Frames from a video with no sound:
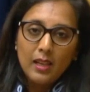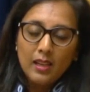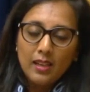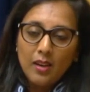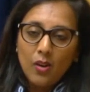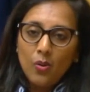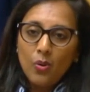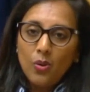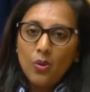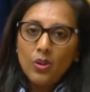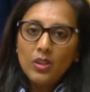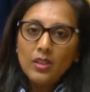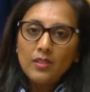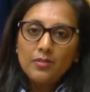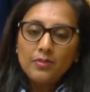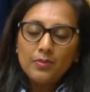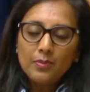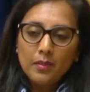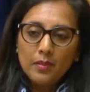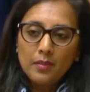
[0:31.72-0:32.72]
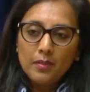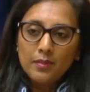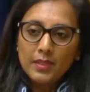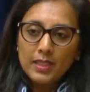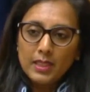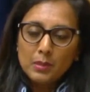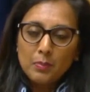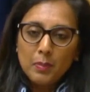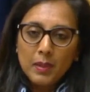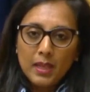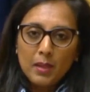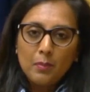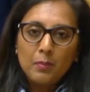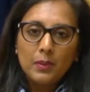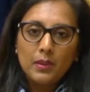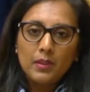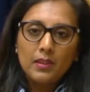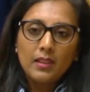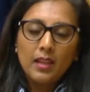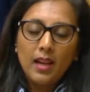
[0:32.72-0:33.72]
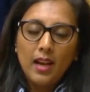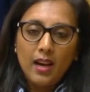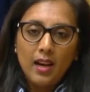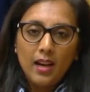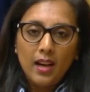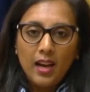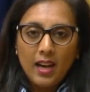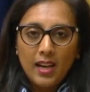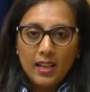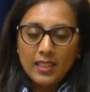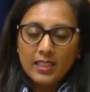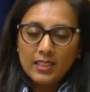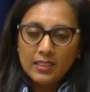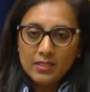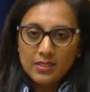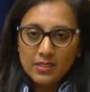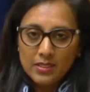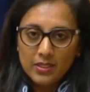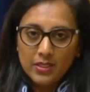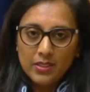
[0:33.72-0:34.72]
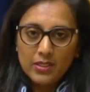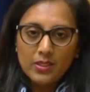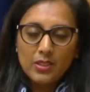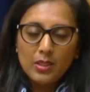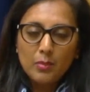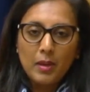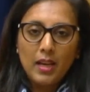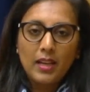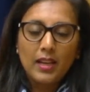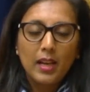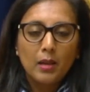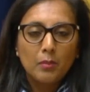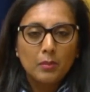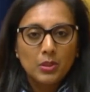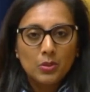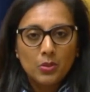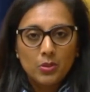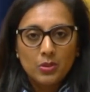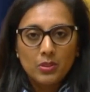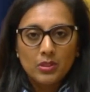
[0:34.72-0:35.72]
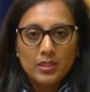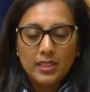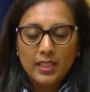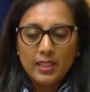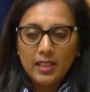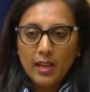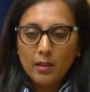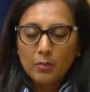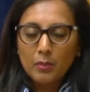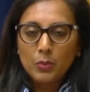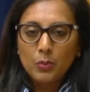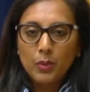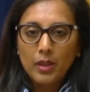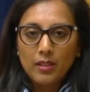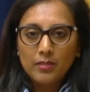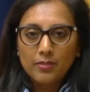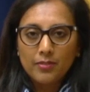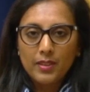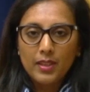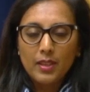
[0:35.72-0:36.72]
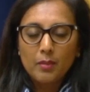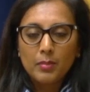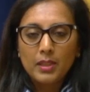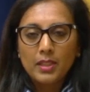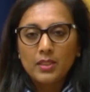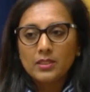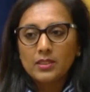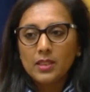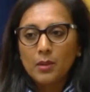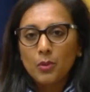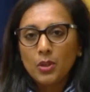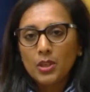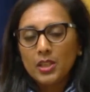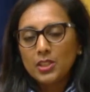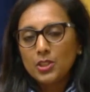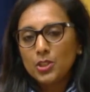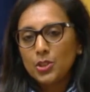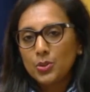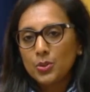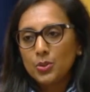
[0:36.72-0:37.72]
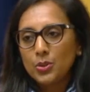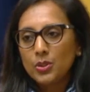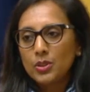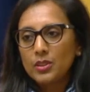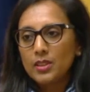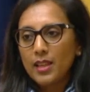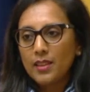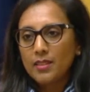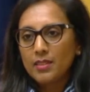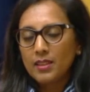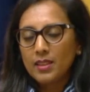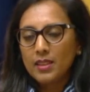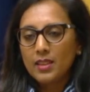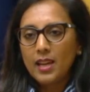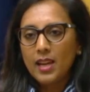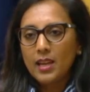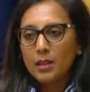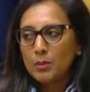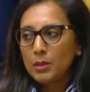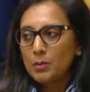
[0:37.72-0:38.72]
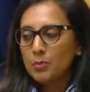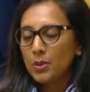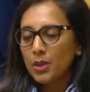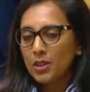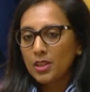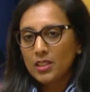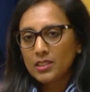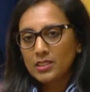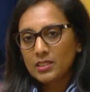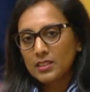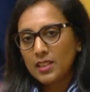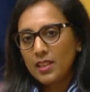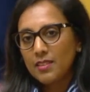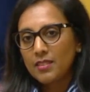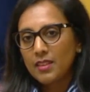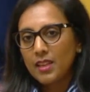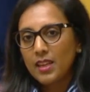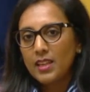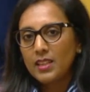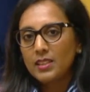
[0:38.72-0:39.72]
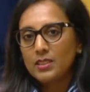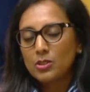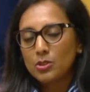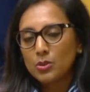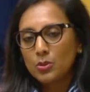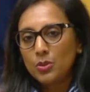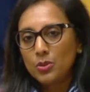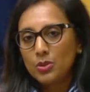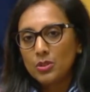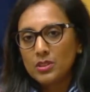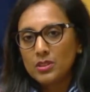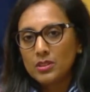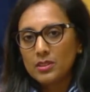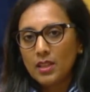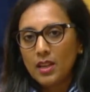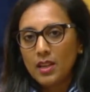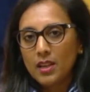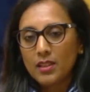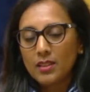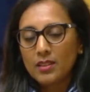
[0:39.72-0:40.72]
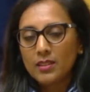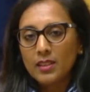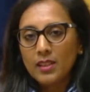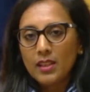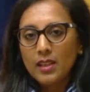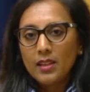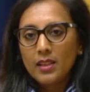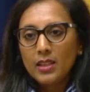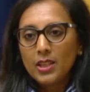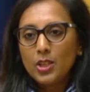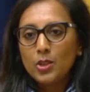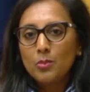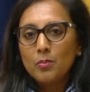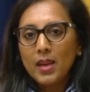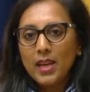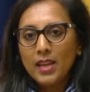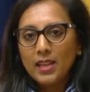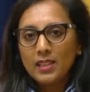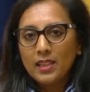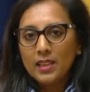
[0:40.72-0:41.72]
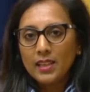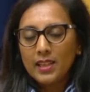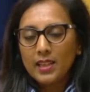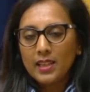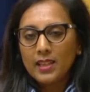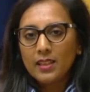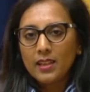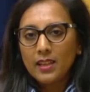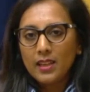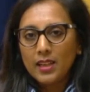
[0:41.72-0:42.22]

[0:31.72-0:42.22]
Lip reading: All of these people are highly concerned about animal cruelty and animal welfare because they want to ensure that the animal products that they source are humanely